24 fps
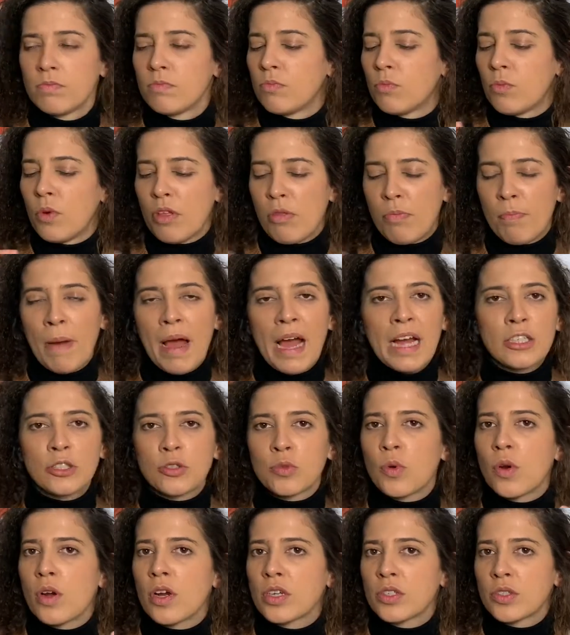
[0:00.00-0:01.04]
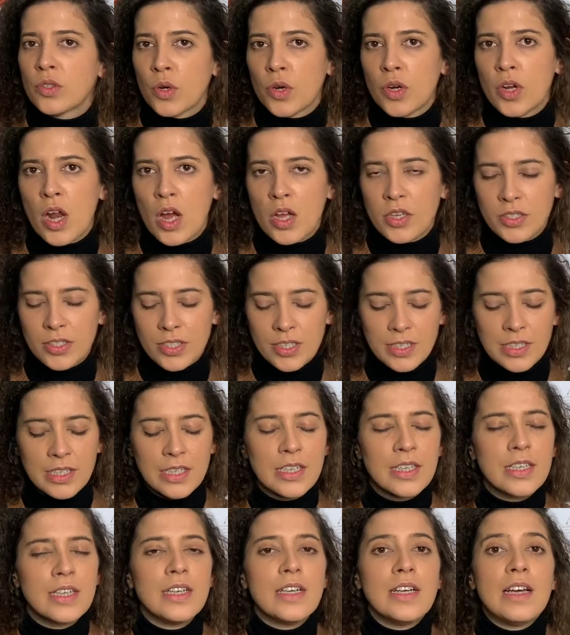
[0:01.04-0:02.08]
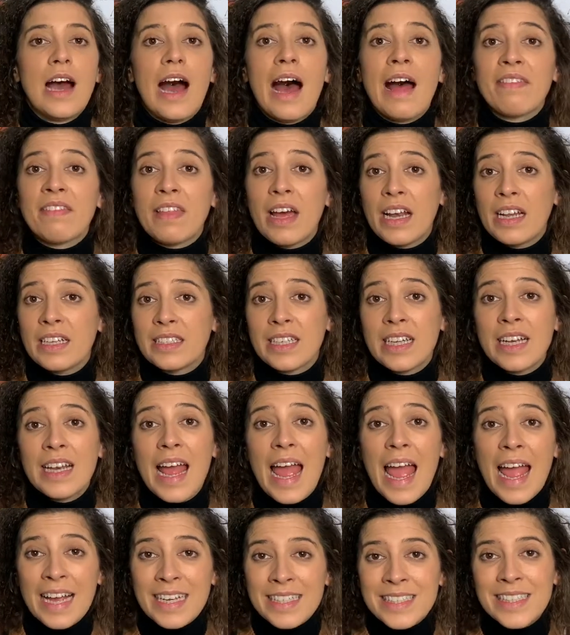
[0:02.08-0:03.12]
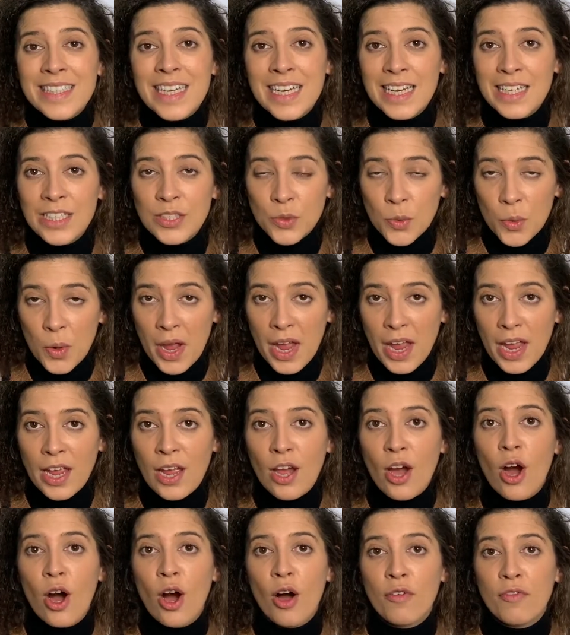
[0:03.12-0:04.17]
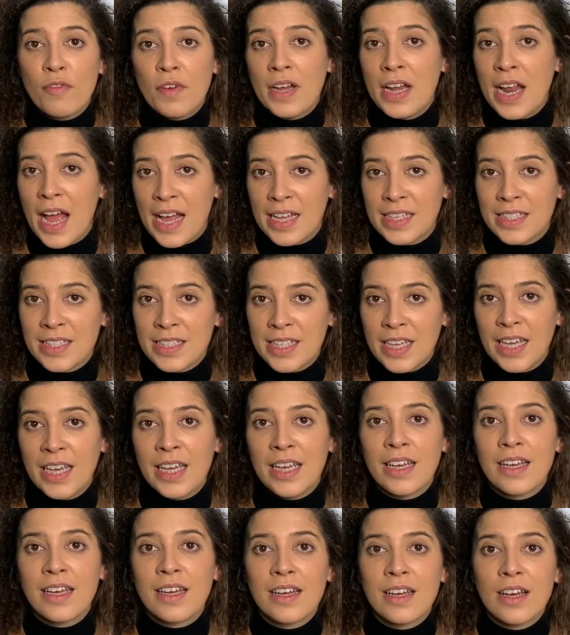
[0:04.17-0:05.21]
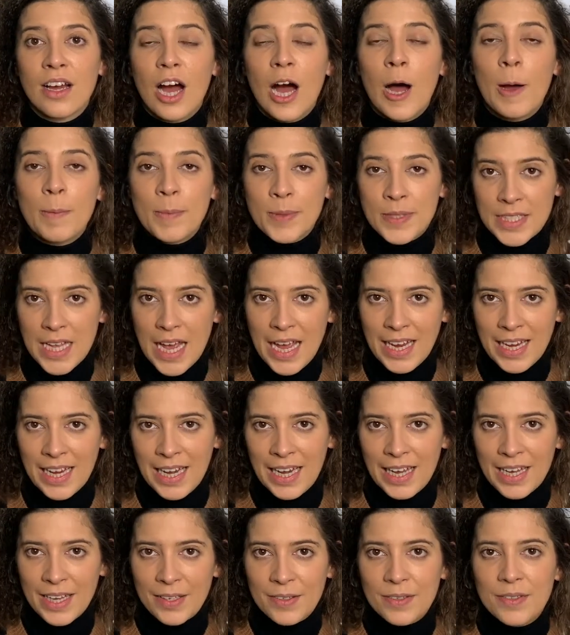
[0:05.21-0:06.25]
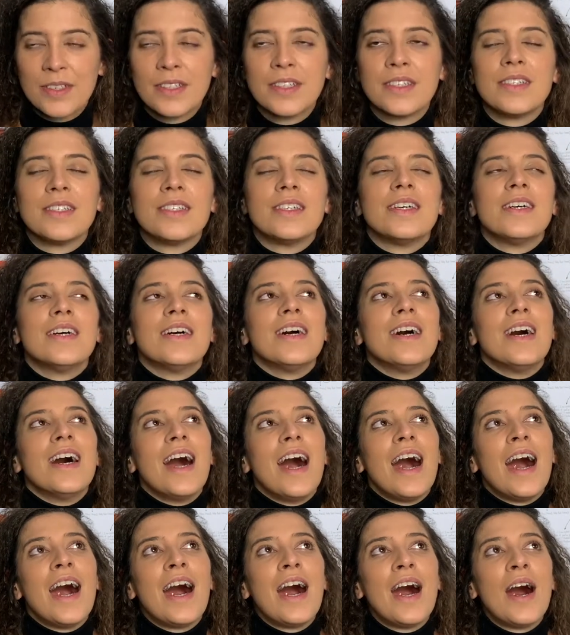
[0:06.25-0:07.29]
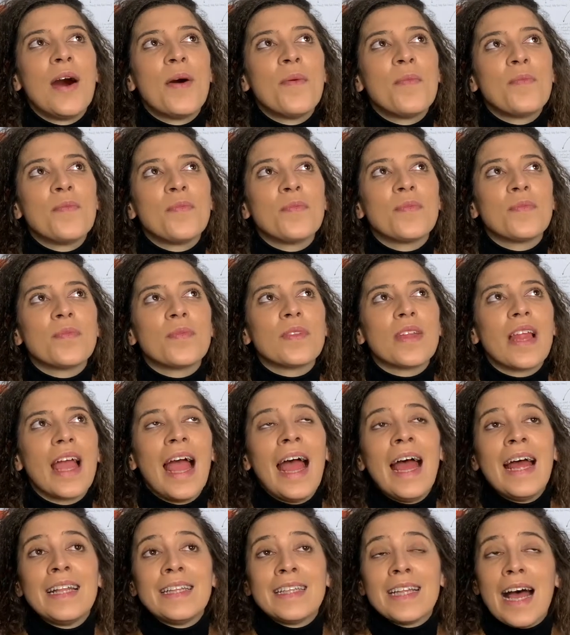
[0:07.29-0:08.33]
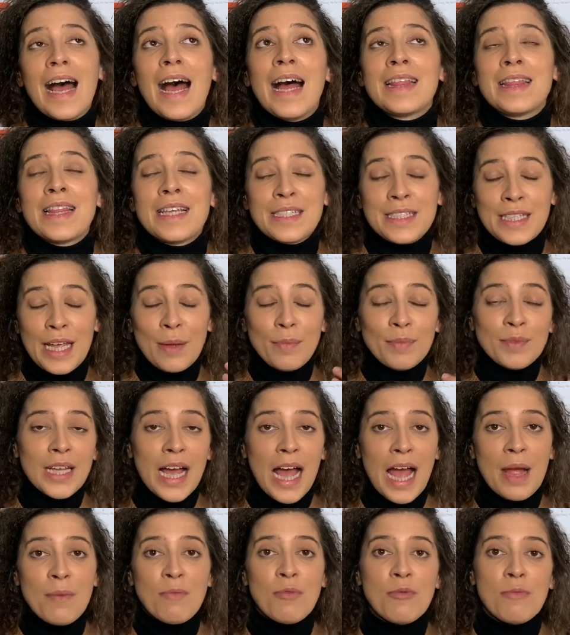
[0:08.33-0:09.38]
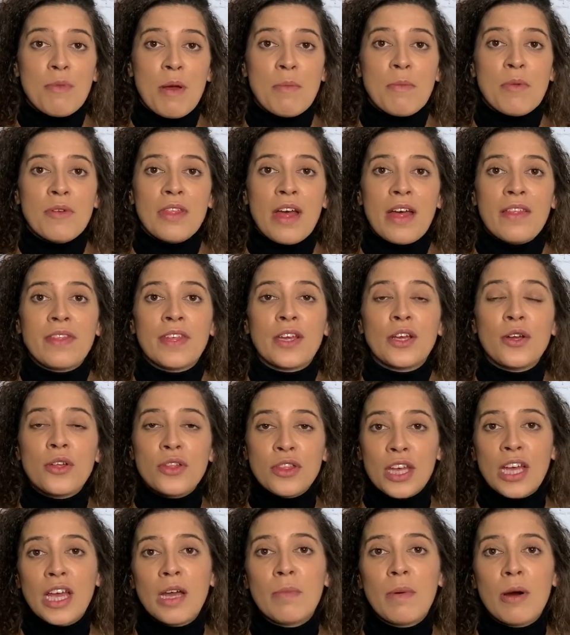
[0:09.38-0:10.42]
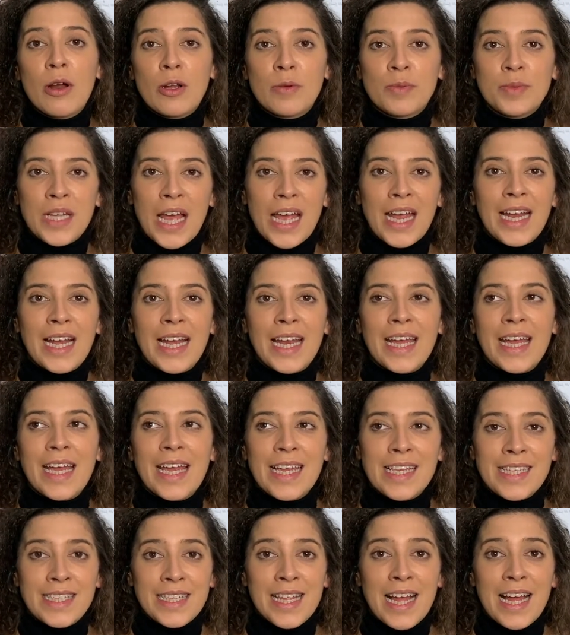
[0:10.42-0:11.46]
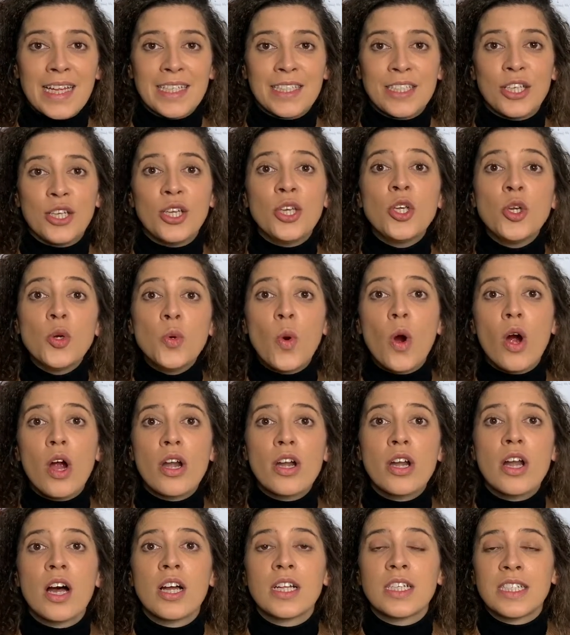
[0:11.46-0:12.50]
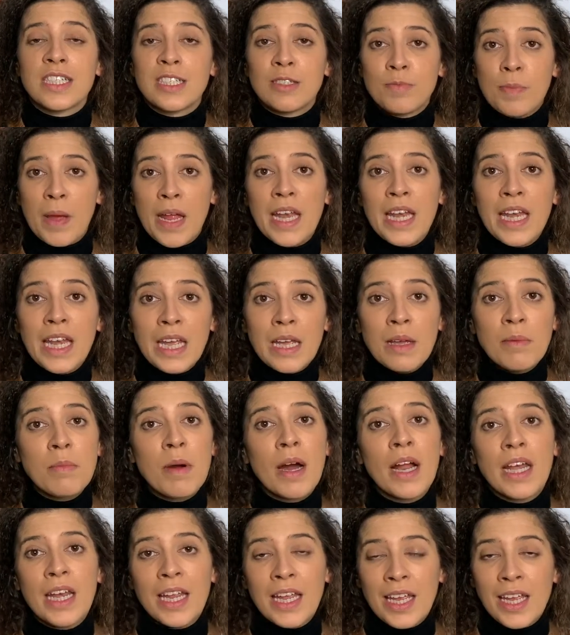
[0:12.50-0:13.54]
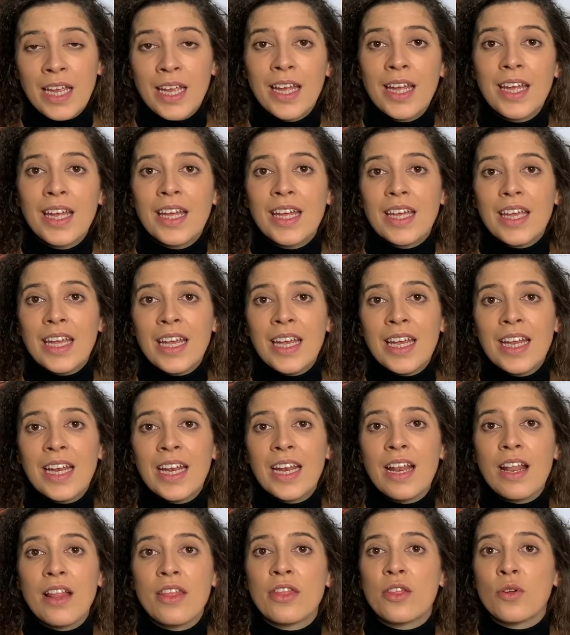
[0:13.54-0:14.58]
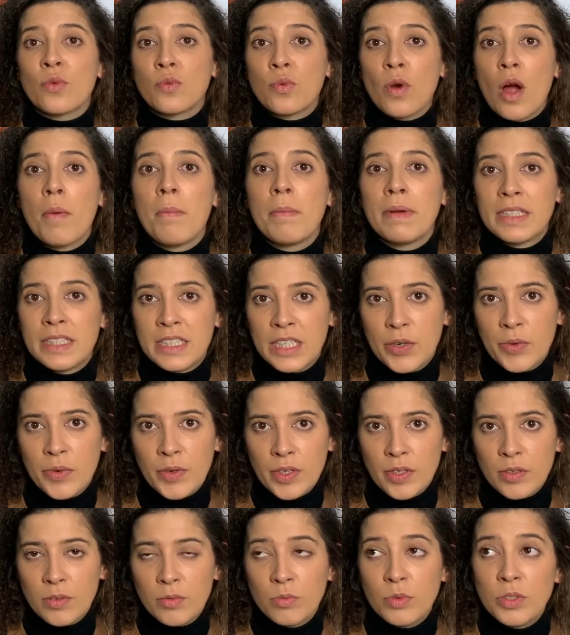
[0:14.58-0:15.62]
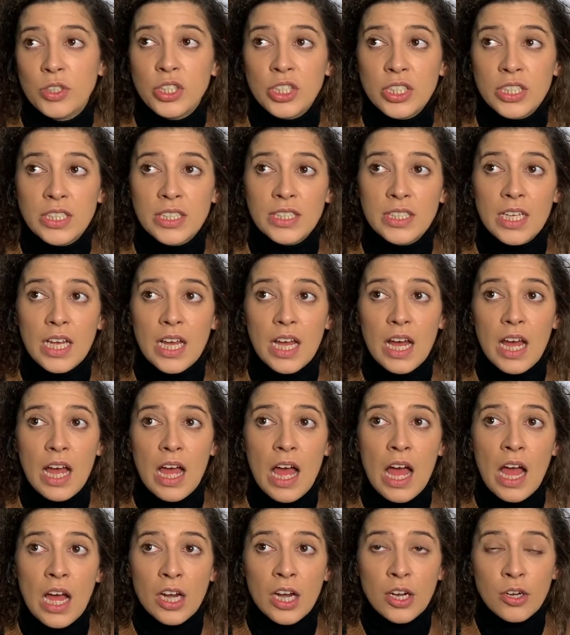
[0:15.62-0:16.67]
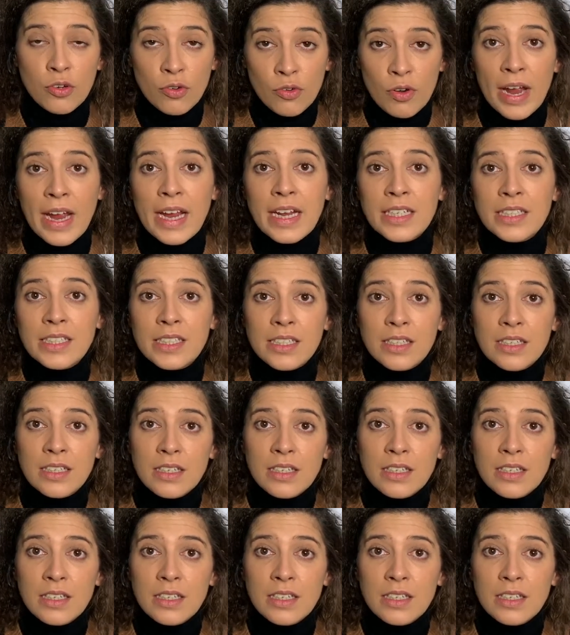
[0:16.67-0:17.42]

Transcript: with patchworks or not. And that is an excellent way of enhancing upcycling. And at the same time, remember that the good thing about upcycling is that you are not spending money in the raw material, which is a great